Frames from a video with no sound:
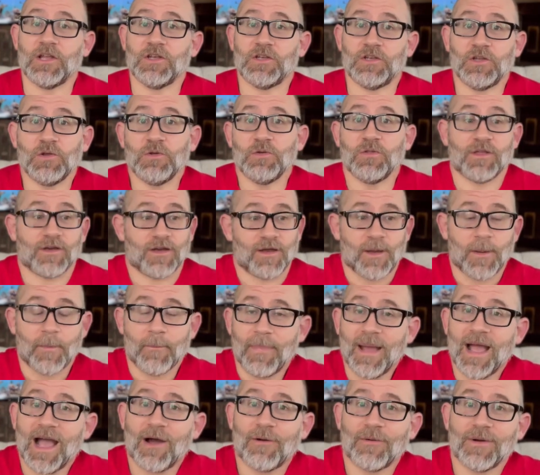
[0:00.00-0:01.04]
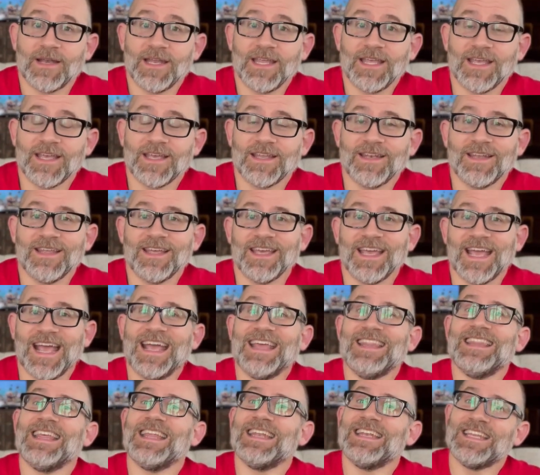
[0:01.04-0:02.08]
do the bowing in
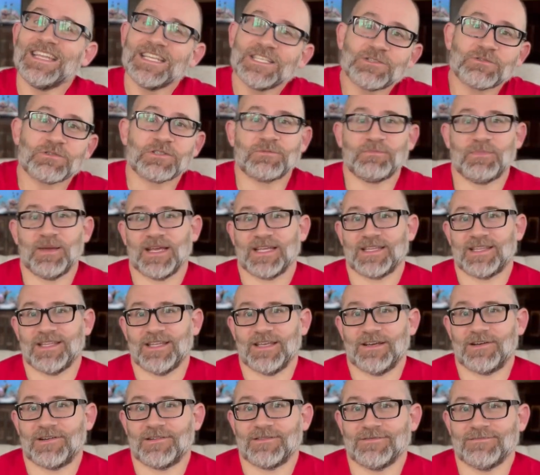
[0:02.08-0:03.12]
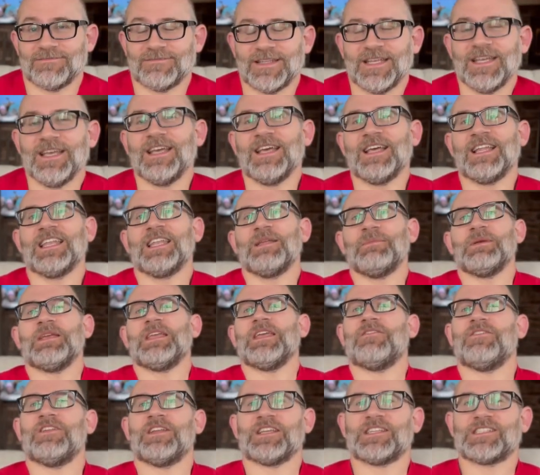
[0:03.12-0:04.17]
and then disrespect the art. Let me
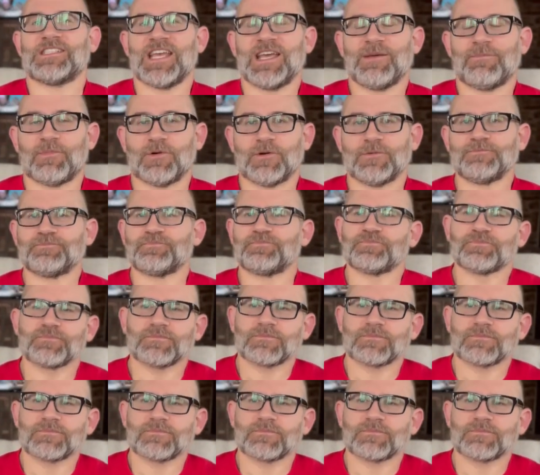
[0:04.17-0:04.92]
give you an example.